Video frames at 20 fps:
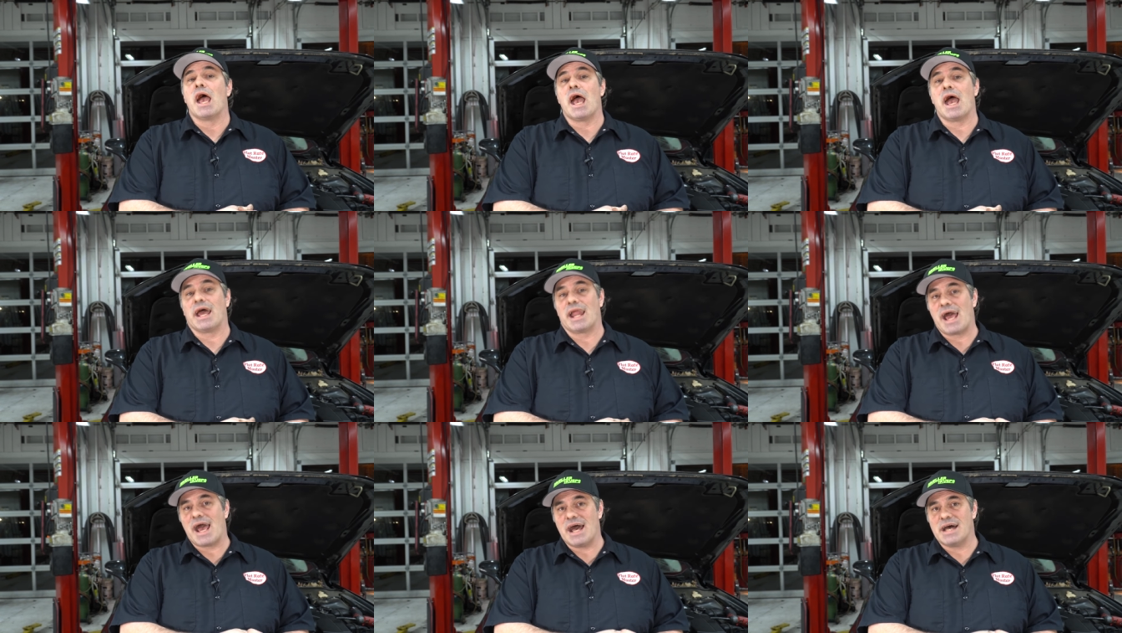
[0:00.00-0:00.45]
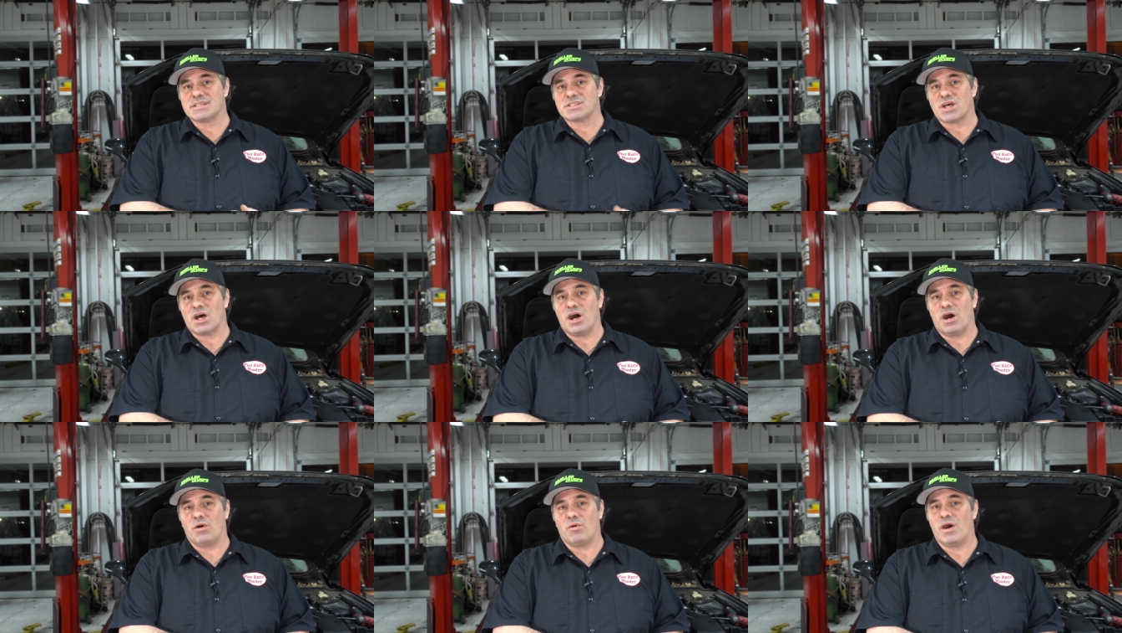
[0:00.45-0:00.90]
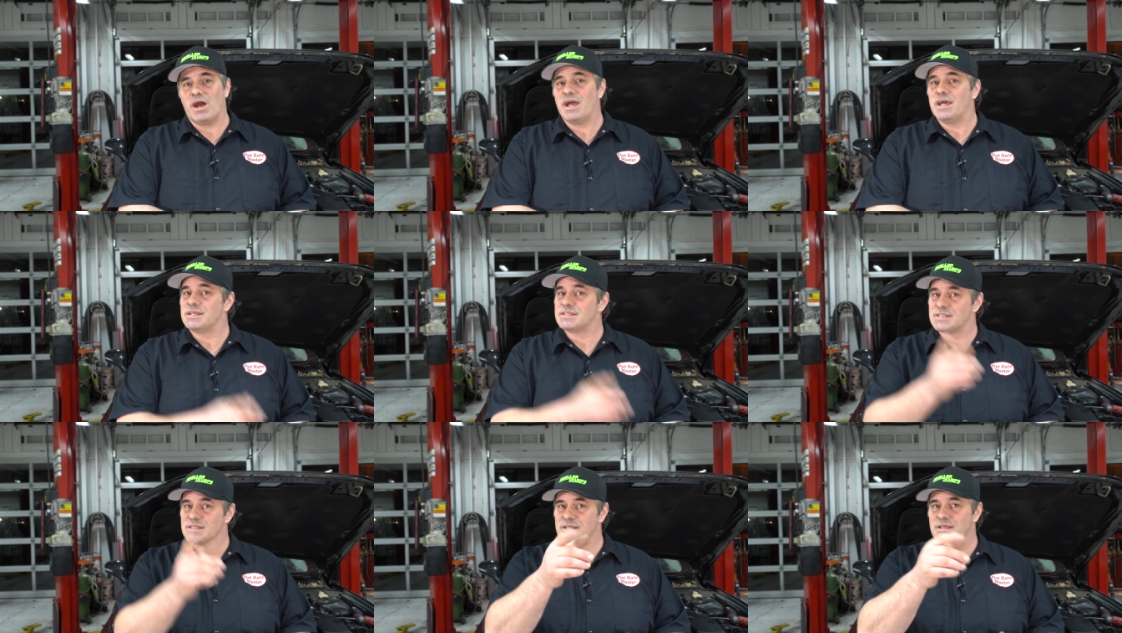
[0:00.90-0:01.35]
And as
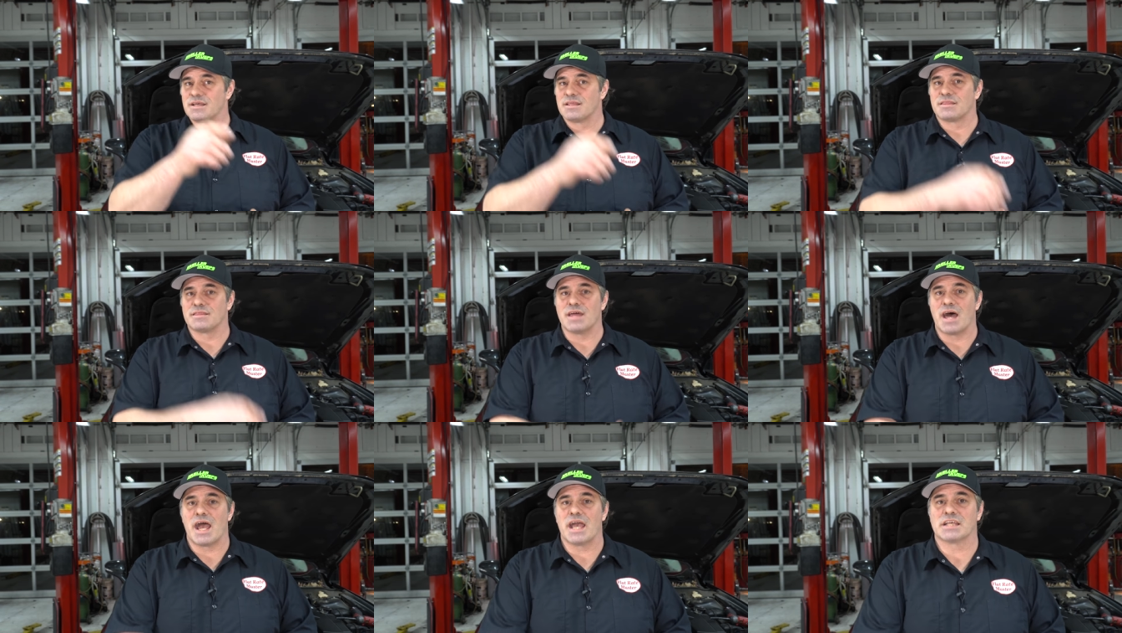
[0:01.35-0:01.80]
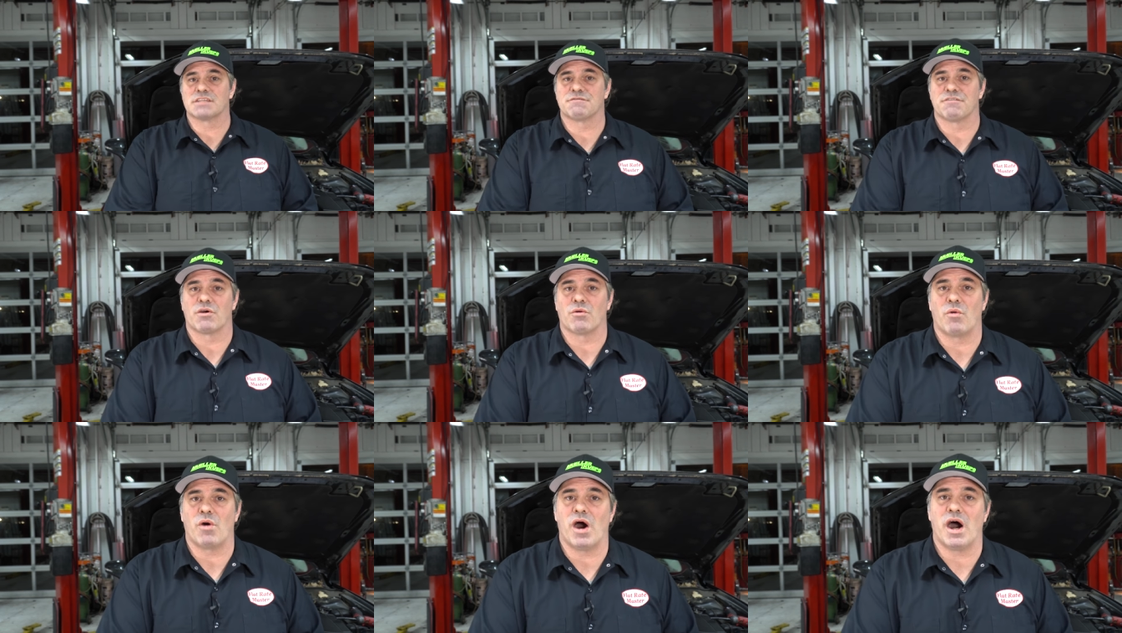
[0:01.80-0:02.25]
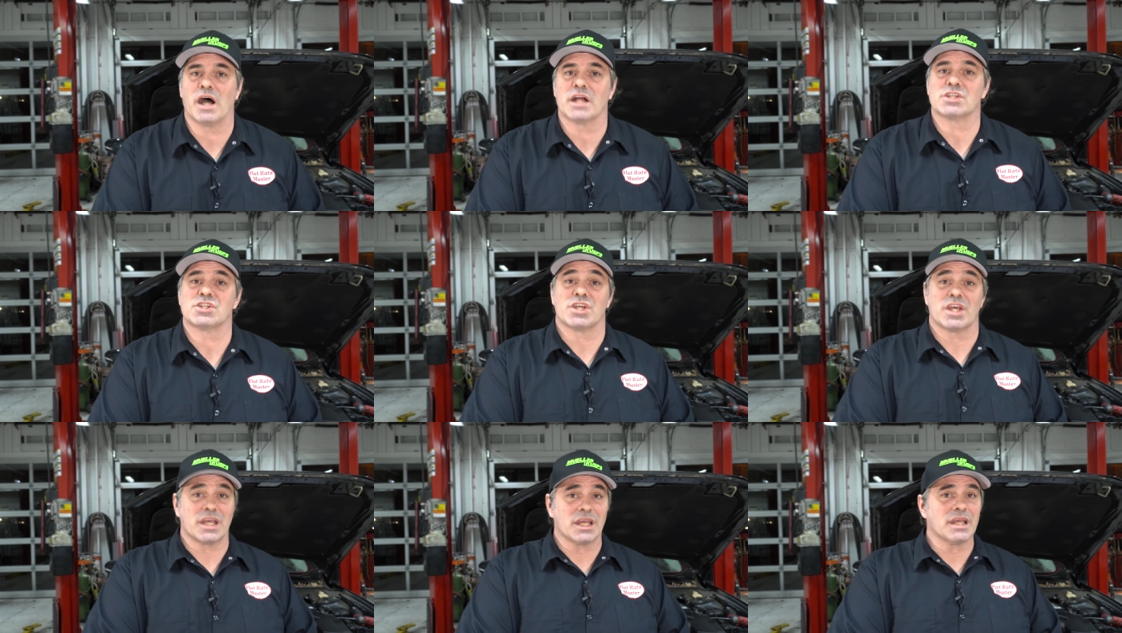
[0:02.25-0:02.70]
always, thanks for
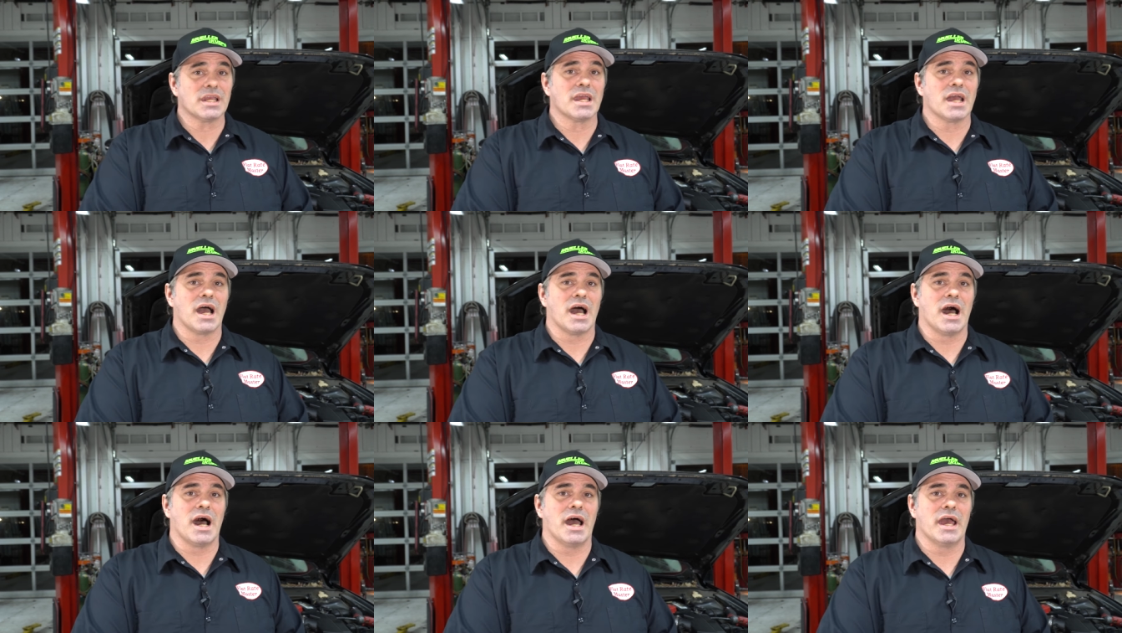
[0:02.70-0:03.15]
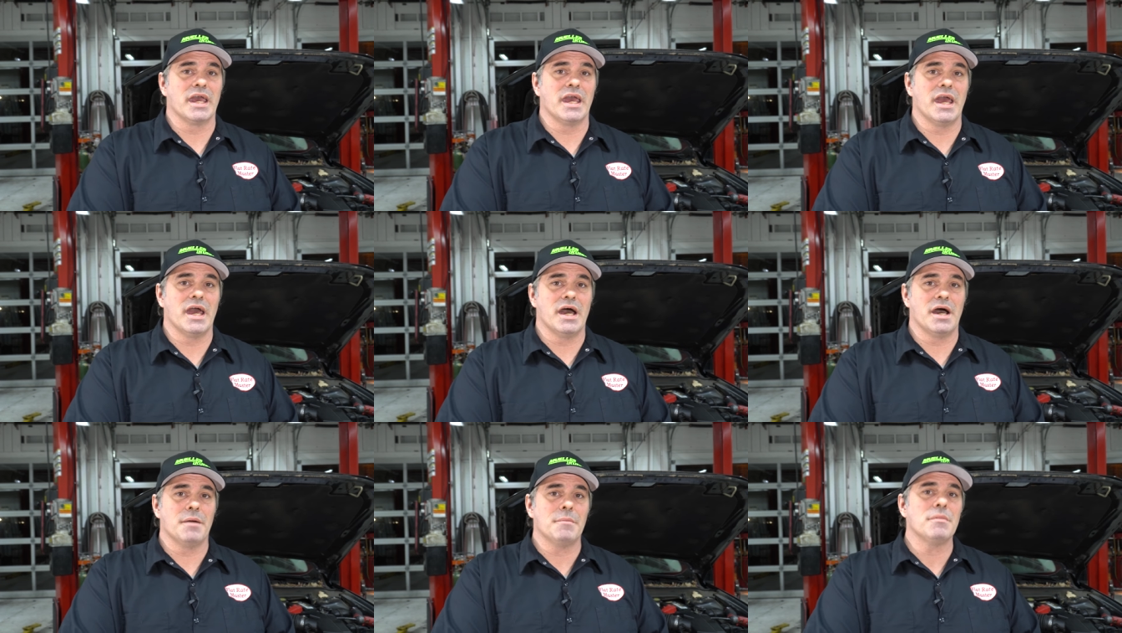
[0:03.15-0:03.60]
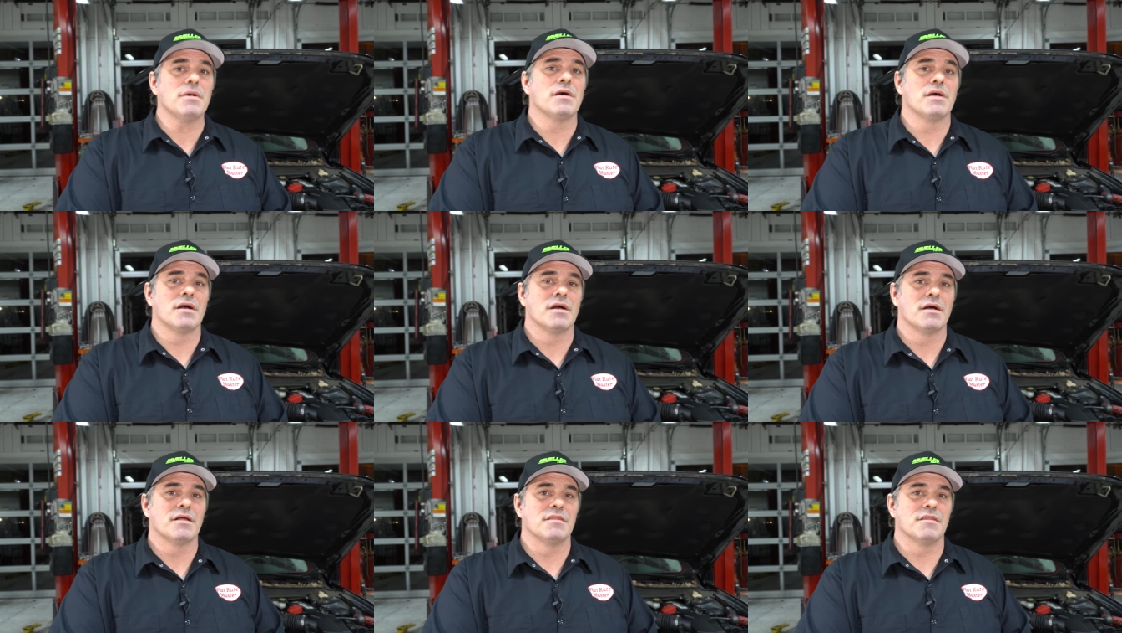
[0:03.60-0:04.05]
watching. I am
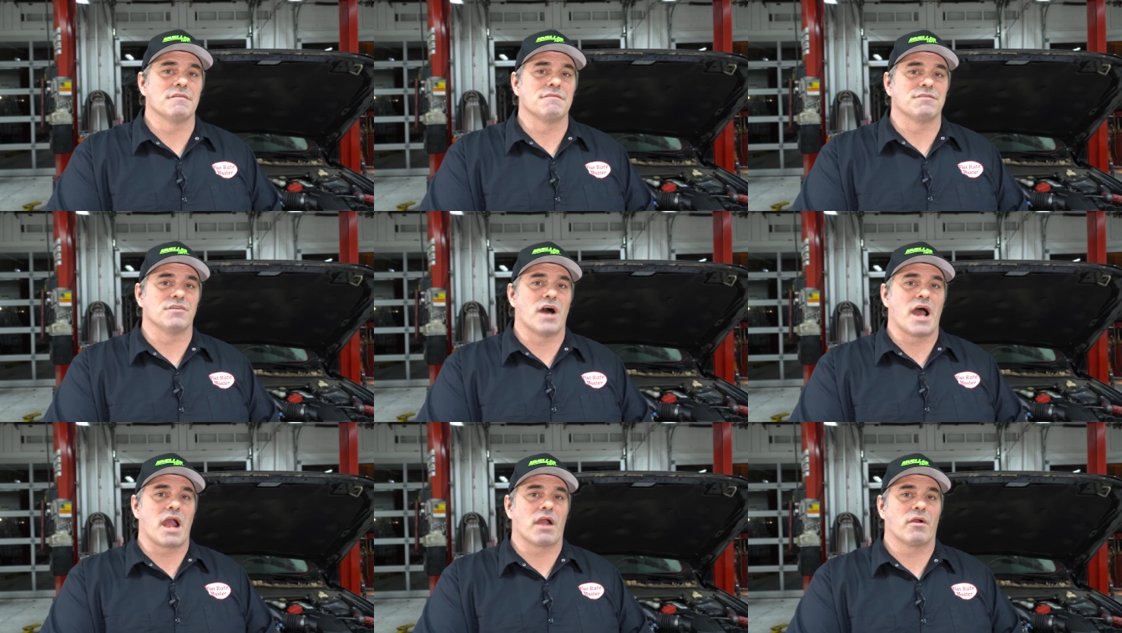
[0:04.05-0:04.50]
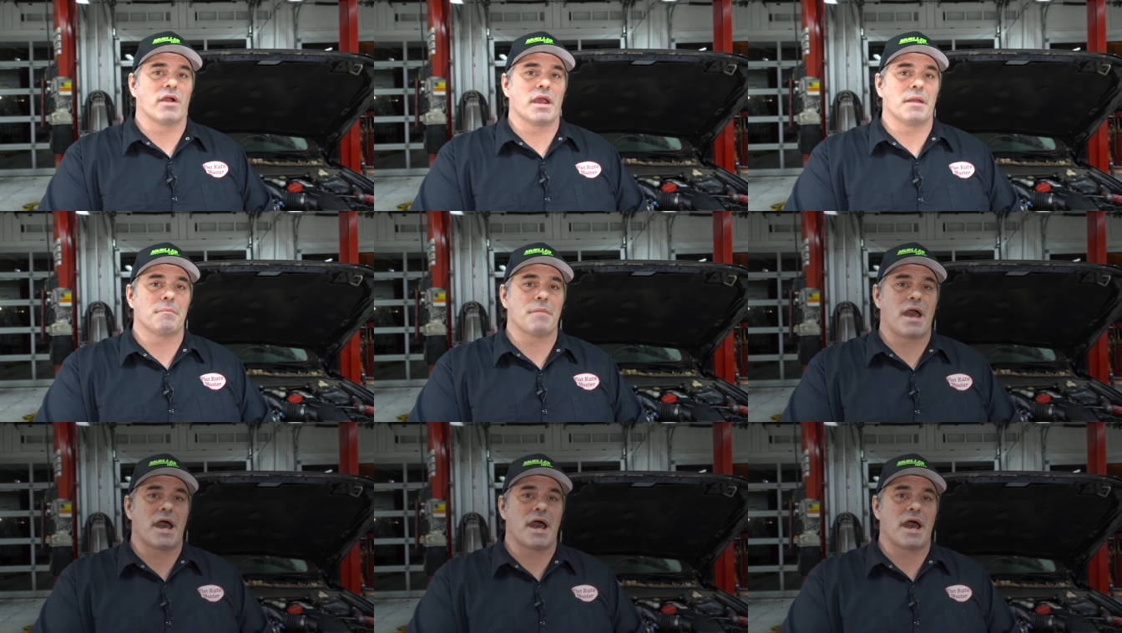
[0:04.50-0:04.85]
the flat rate